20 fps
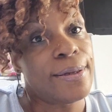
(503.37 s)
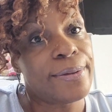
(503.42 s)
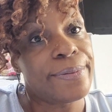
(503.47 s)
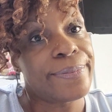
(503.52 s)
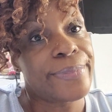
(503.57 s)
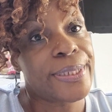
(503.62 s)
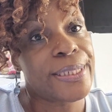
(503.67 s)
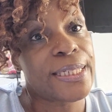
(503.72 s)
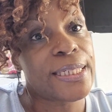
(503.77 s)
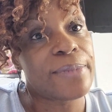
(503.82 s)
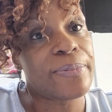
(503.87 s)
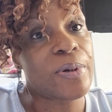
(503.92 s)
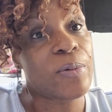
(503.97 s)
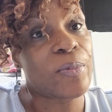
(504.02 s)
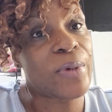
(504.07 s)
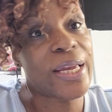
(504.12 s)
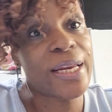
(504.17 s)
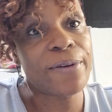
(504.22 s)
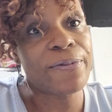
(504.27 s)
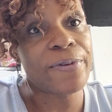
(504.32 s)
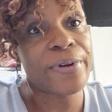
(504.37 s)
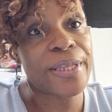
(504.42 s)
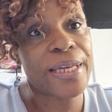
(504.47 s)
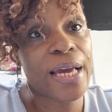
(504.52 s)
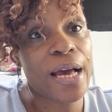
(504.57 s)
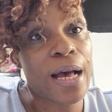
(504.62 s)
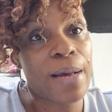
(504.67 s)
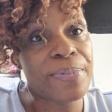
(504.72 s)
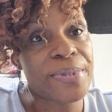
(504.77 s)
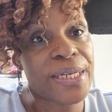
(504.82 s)
Because he's been waiting for
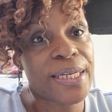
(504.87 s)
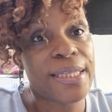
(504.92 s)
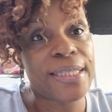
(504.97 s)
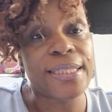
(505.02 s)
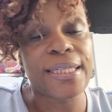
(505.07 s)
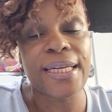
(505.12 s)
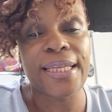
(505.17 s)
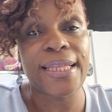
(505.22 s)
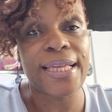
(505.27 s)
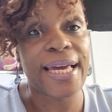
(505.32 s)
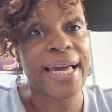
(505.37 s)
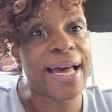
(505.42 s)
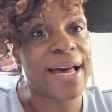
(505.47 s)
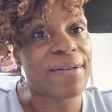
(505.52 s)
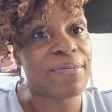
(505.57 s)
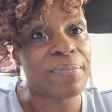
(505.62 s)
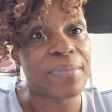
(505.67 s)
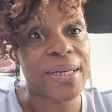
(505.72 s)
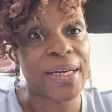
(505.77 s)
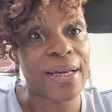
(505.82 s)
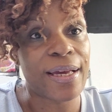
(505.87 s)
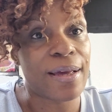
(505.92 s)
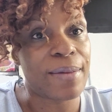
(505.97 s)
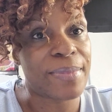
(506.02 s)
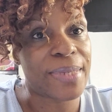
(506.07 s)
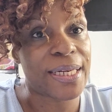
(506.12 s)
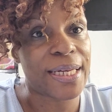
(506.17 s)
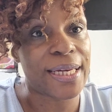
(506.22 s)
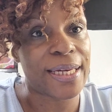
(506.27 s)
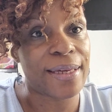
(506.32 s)
the options and they haven't been
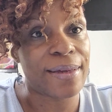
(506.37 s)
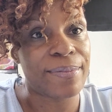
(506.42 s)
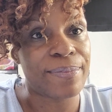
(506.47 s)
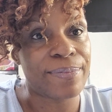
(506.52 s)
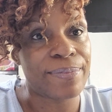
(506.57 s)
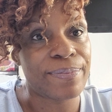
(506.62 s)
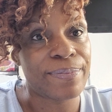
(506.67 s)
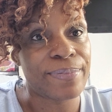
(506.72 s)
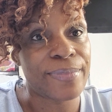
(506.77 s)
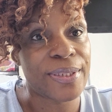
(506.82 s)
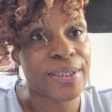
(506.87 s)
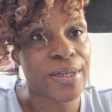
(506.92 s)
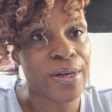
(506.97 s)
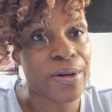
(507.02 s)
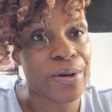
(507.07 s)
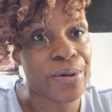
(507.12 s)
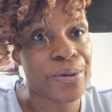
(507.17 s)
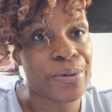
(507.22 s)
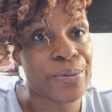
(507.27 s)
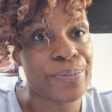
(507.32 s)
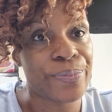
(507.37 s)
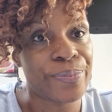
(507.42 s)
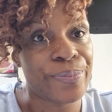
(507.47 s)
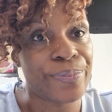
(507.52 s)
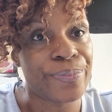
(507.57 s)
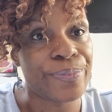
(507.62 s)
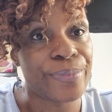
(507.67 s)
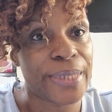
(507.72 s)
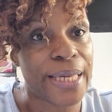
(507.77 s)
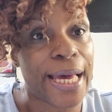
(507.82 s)
coming to him. So
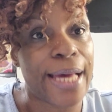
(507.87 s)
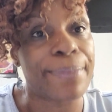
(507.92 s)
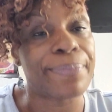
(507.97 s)
yeah.